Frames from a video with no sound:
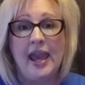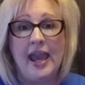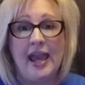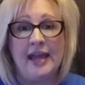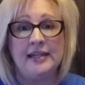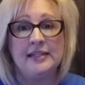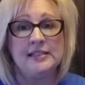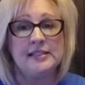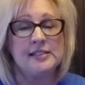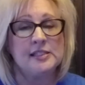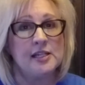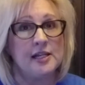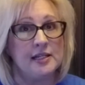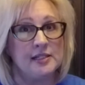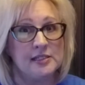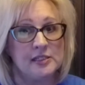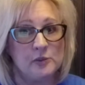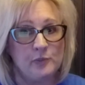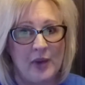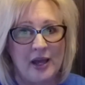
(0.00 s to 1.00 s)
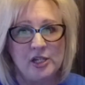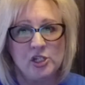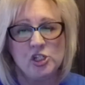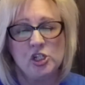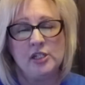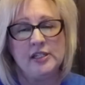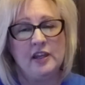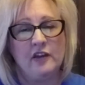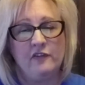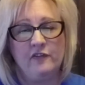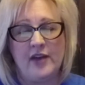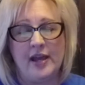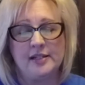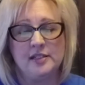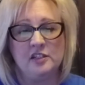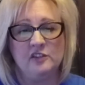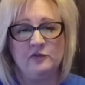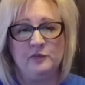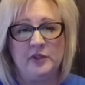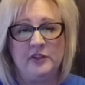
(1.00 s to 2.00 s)
and is especially
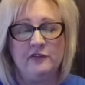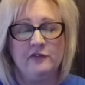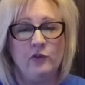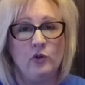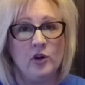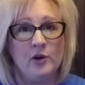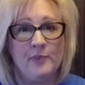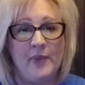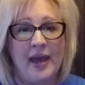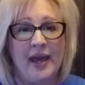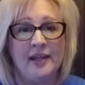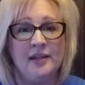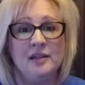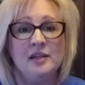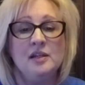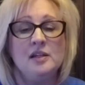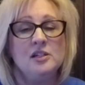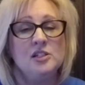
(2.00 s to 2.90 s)
effective before bed